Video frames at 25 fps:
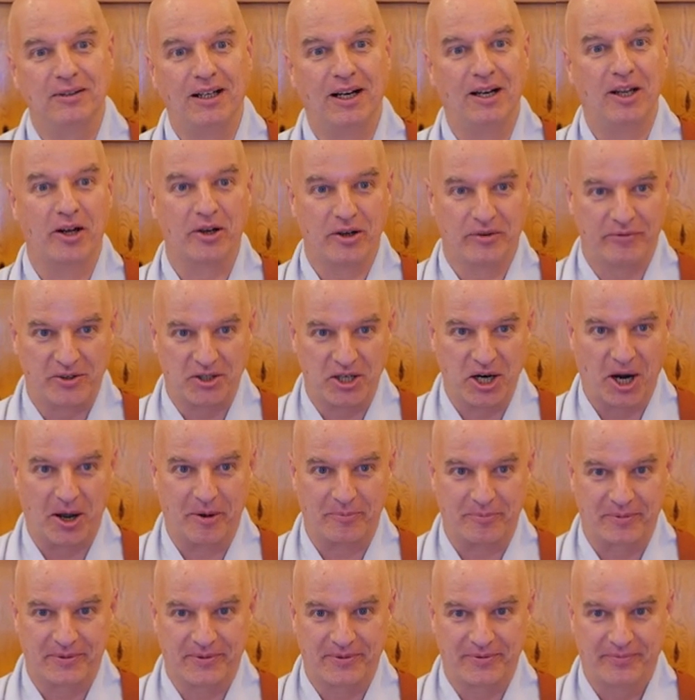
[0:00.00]
a lot of
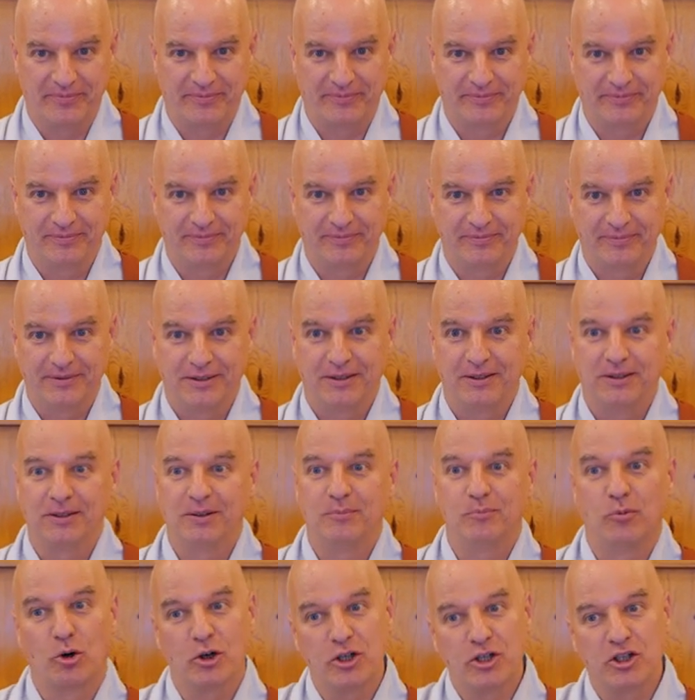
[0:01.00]
jobs.
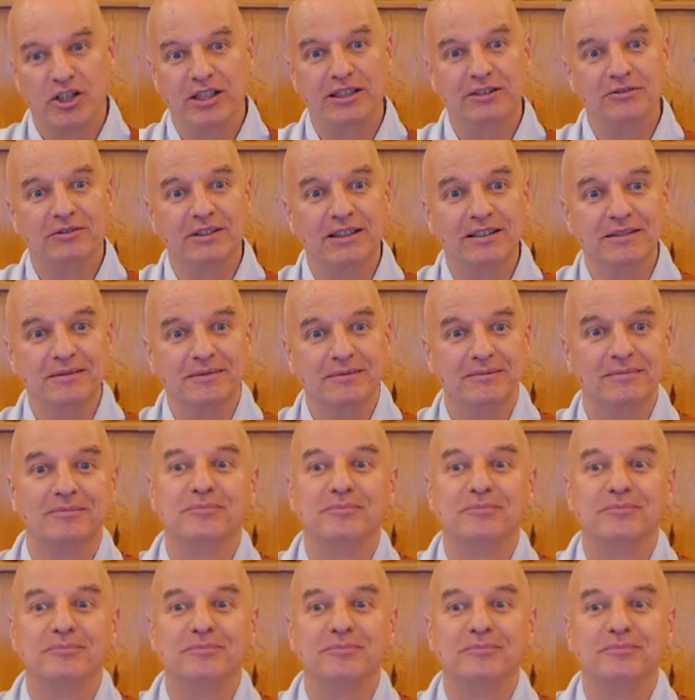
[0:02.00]
More children,